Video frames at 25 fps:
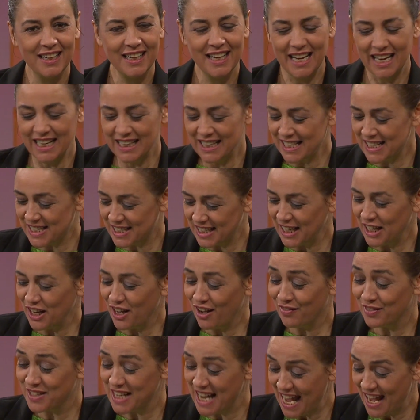In the city
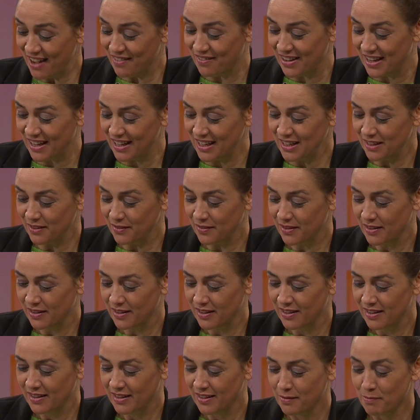of David,
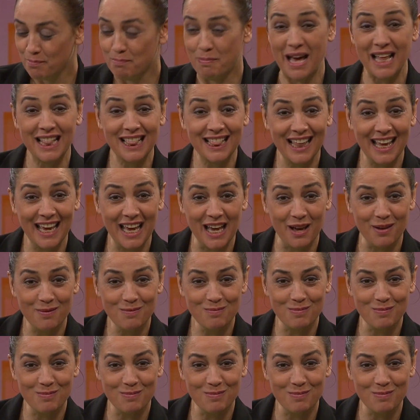Bethlehem,